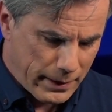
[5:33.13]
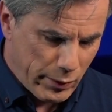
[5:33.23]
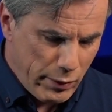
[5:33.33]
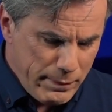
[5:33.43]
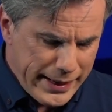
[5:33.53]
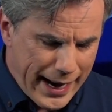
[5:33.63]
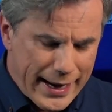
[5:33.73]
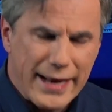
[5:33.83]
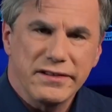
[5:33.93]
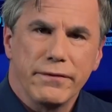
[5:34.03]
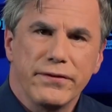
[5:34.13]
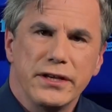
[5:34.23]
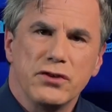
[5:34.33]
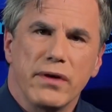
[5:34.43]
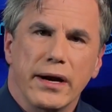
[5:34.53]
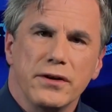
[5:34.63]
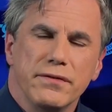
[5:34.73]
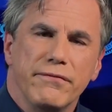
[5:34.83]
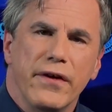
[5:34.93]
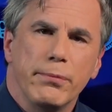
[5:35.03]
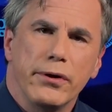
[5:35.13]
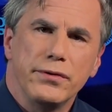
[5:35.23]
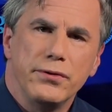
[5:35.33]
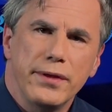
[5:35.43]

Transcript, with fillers: and we began asking for these records in February